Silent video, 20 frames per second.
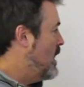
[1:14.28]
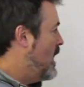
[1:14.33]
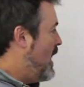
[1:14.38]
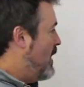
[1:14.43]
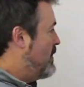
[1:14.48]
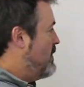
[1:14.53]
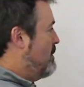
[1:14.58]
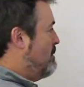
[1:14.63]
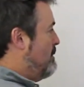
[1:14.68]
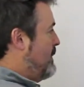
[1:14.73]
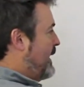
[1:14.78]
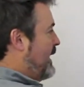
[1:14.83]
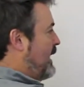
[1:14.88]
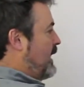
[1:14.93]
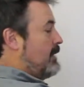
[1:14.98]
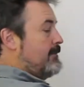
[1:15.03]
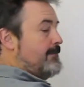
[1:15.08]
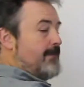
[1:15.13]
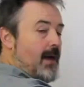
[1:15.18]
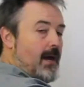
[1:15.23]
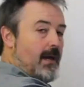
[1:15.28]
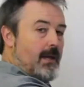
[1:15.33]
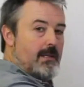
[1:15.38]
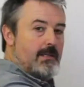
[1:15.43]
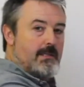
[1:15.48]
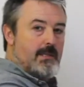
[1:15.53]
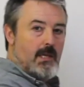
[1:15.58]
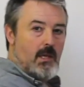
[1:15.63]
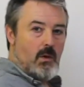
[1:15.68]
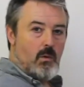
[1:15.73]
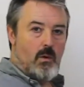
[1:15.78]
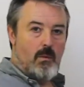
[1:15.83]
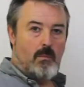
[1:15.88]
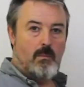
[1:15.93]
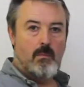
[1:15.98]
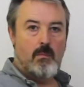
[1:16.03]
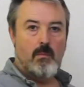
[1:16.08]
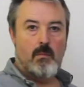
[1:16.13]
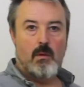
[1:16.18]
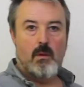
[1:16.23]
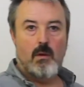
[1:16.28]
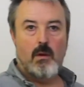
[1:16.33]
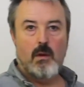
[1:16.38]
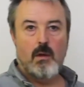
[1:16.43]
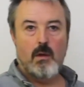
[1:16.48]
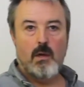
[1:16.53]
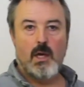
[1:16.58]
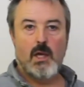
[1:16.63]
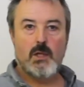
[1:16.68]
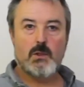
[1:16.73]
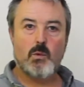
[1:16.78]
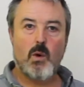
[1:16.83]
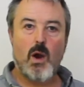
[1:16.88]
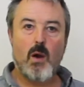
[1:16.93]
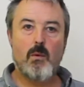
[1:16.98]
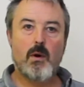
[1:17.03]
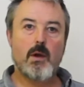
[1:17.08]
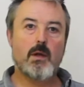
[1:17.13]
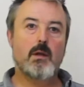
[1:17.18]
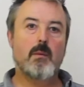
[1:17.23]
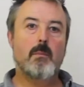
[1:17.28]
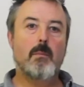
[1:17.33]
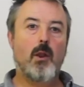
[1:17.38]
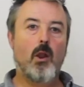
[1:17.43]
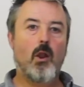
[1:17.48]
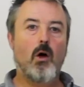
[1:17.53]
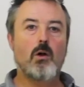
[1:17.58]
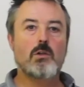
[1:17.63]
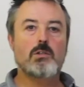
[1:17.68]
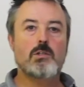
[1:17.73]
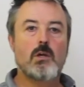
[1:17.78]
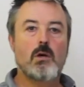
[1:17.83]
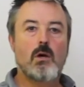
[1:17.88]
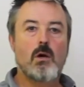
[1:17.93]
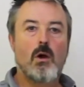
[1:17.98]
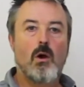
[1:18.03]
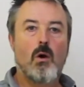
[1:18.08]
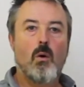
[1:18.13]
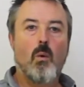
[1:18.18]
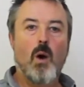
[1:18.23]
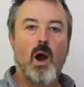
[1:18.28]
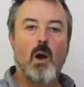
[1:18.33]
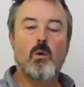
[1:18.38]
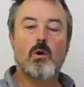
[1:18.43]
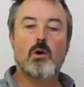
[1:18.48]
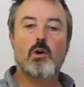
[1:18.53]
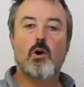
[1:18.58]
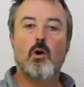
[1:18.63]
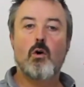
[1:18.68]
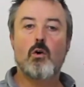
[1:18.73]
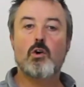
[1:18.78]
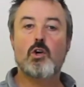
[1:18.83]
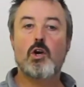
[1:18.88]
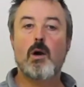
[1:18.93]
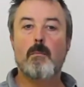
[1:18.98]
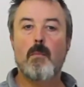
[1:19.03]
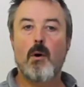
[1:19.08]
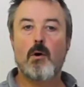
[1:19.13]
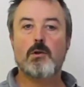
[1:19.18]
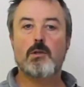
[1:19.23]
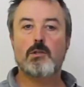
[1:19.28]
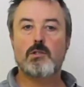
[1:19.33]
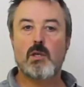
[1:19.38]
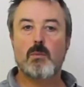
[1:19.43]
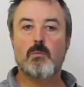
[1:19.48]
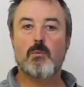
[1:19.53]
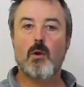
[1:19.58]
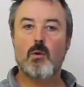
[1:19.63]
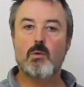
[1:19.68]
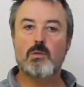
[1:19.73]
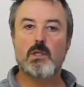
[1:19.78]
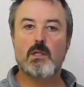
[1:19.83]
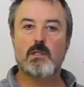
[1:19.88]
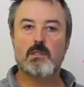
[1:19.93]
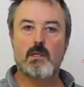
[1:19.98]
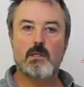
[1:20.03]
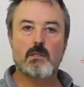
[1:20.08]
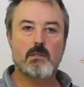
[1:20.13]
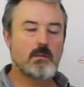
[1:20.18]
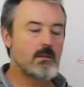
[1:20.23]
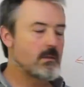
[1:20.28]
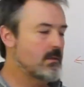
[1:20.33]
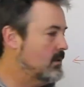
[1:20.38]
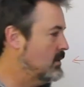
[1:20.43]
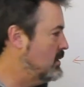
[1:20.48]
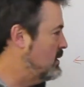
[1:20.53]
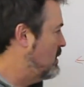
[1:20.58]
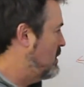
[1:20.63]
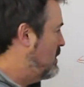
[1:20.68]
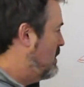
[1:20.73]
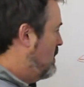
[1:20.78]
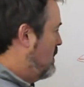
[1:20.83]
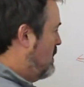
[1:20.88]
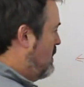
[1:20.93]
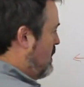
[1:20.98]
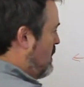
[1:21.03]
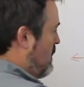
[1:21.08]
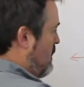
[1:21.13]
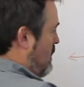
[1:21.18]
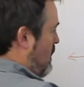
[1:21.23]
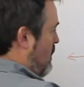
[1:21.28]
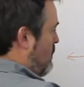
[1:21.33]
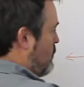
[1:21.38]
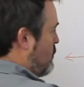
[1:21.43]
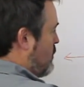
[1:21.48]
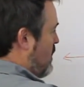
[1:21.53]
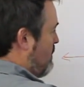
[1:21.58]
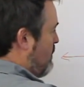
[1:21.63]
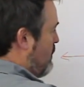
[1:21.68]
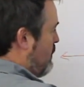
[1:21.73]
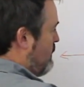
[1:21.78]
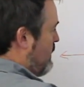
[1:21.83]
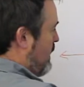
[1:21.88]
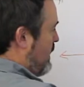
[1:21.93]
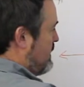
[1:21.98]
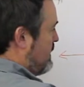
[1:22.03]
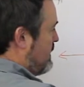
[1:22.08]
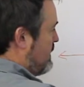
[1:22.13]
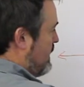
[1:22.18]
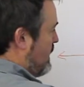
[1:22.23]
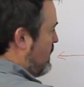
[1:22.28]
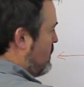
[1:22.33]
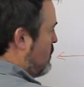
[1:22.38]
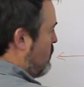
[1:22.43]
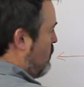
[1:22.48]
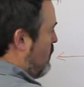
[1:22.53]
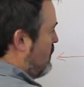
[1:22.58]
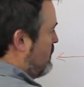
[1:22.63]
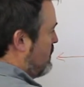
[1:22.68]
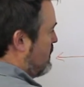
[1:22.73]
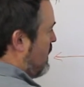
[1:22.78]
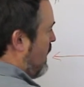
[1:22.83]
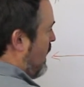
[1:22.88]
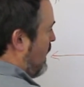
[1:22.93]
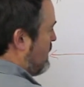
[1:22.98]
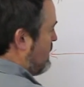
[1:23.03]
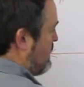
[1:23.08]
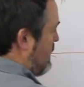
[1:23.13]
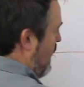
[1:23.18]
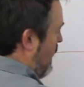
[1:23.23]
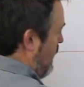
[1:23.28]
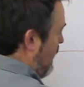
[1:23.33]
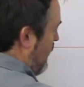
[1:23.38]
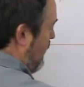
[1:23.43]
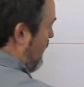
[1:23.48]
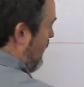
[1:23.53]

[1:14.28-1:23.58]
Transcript: And the middle of that continuum is where we're going to plot what I will call commodity processes. I'm just going to move that C to one side slightly,